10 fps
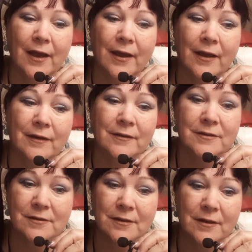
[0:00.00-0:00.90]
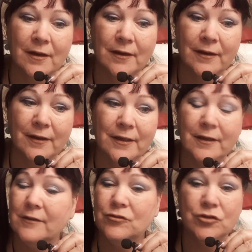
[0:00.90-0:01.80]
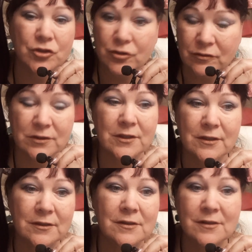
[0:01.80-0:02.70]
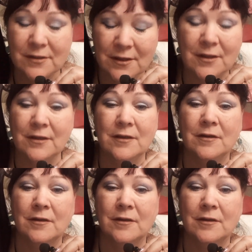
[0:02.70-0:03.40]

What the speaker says: And he just didn't see